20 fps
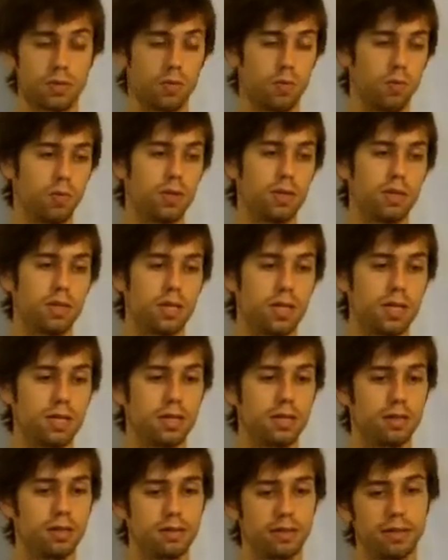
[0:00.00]
to
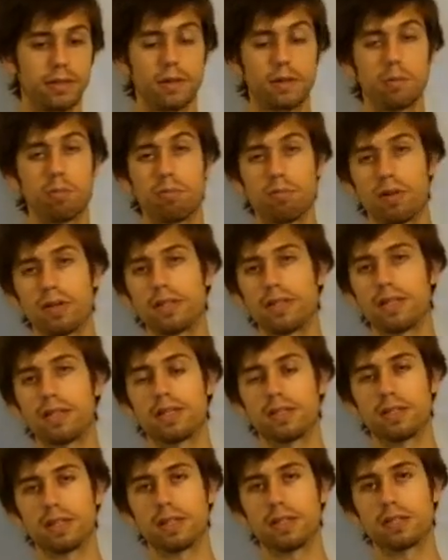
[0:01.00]
really, you know, bring
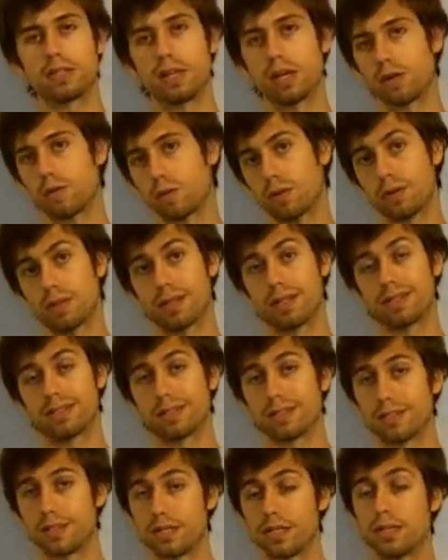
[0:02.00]
these things out, whether
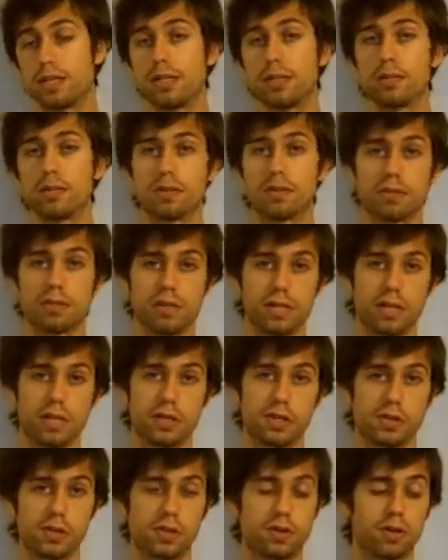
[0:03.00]
that's a tea or a
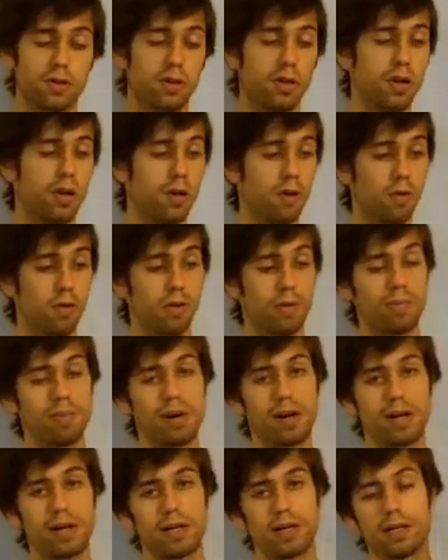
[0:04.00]
tincture or
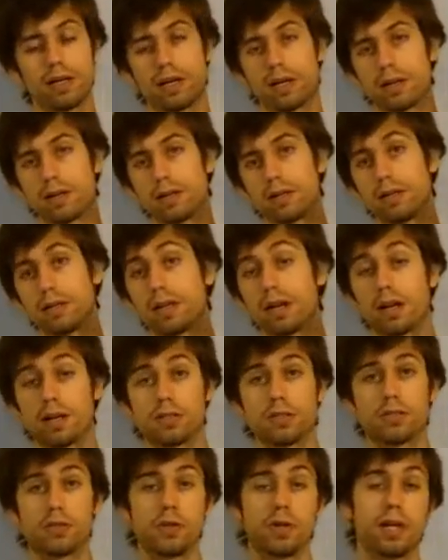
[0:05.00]
buying a
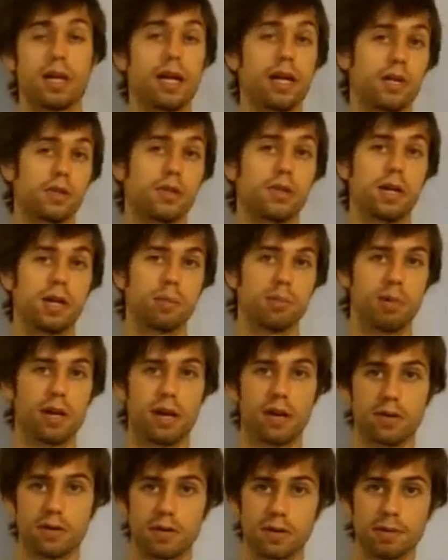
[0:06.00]
concentrated extract
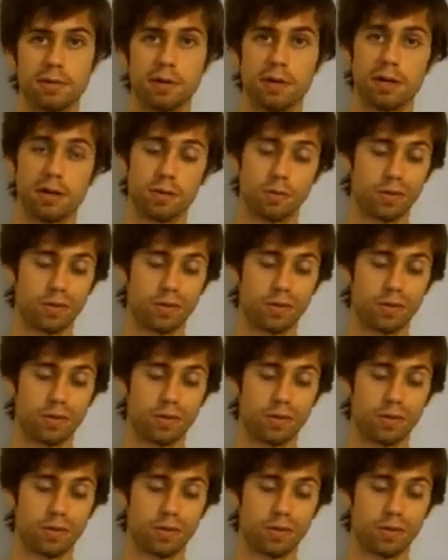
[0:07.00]
powder.